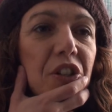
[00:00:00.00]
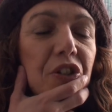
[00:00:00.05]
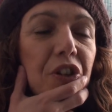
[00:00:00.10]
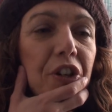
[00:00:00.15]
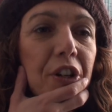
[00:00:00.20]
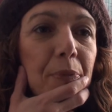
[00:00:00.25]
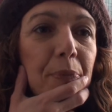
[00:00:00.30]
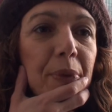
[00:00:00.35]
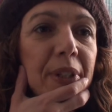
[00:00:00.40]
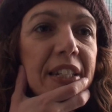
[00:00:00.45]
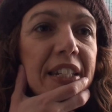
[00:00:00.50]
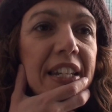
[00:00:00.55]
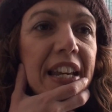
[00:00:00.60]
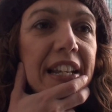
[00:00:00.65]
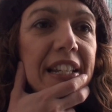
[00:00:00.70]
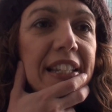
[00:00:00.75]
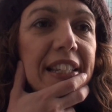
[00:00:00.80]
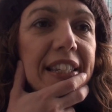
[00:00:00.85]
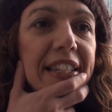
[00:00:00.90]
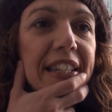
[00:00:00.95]
German
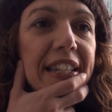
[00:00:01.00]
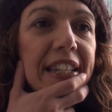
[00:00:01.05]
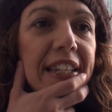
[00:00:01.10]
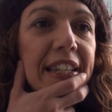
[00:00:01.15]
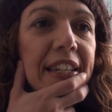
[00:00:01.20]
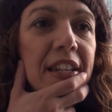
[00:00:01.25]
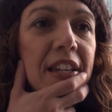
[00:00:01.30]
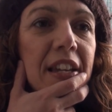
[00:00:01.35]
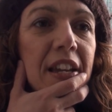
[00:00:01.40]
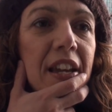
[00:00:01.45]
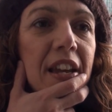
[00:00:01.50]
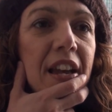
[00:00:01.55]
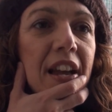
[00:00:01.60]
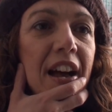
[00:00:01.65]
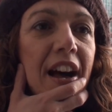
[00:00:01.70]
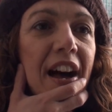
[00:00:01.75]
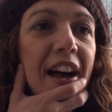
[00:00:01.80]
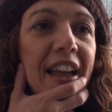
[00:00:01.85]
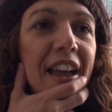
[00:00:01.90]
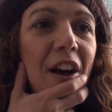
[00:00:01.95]
Nazi
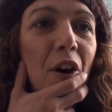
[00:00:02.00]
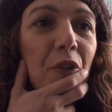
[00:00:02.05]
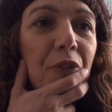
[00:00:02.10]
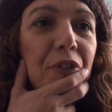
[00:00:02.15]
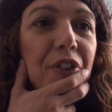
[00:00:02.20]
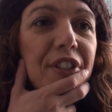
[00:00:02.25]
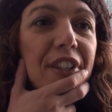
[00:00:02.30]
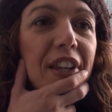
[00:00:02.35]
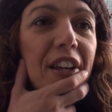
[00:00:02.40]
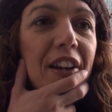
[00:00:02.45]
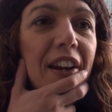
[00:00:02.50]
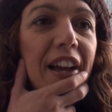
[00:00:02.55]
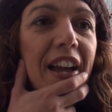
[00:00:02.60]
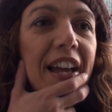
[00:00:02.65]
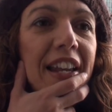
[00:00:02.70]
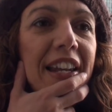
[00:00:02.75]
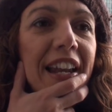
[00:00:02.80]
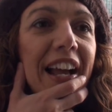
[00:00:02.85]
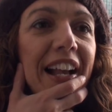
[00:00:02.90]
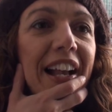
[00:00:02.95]
officer,
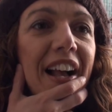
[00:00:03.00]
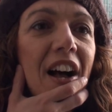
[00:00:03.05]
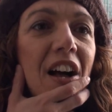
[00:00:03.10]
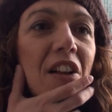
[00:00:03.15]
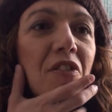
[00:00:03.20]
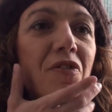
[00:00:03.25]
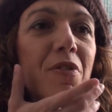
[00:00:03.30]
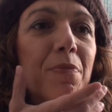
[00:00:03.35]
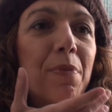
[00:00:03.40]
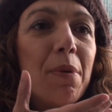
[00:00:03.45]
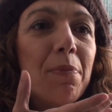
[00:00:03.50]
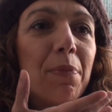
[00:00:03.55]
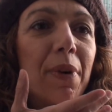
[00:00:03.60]
and I can't remember.